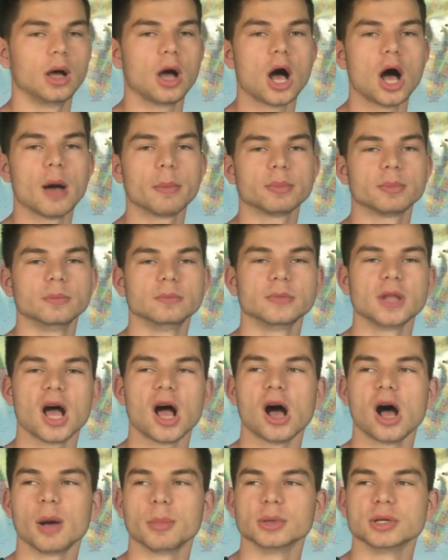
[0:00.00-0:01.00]
Op not
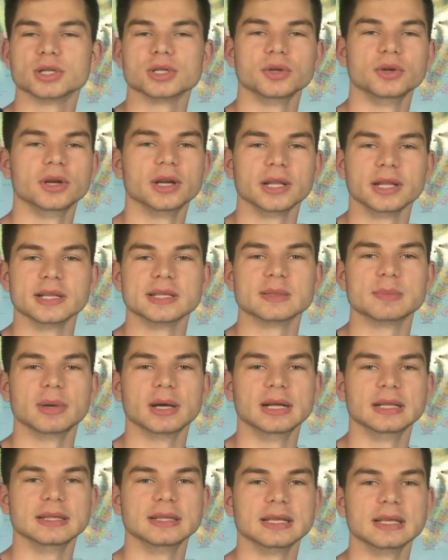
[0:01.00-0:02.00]
opportunities,
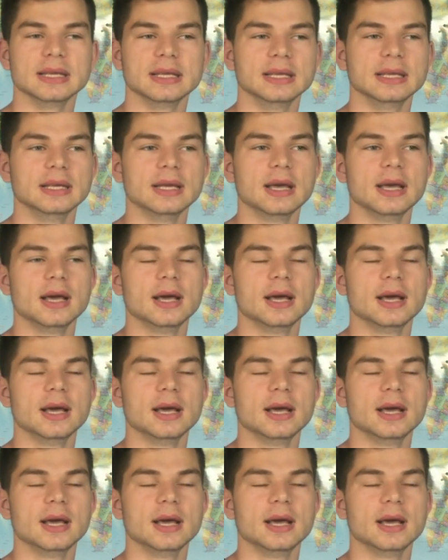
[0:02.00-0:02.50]
but the